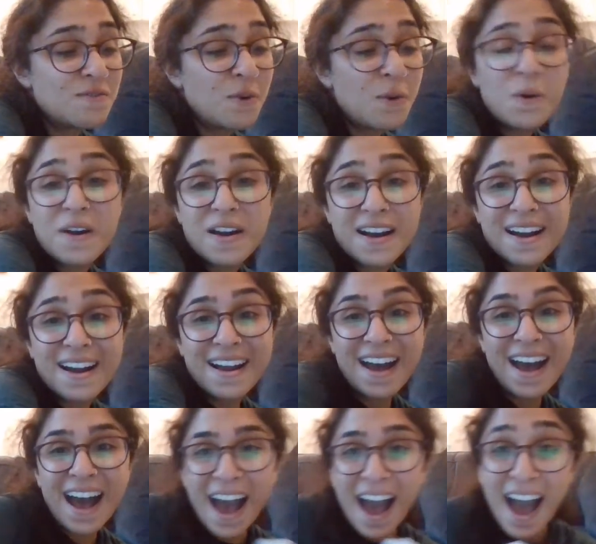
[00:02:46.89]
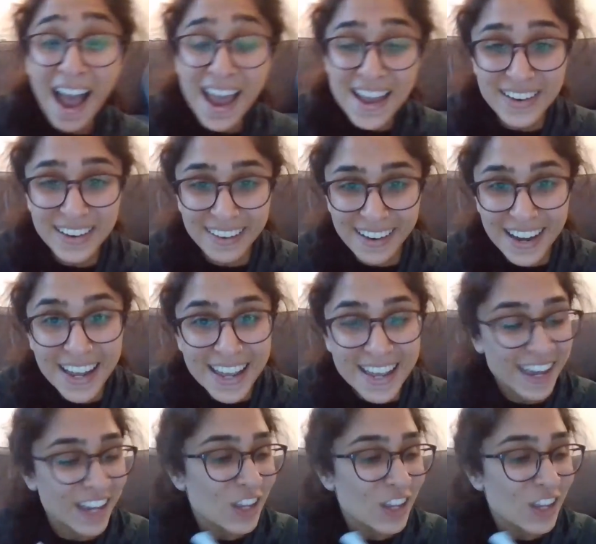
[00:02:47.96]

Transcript: 4, I agree.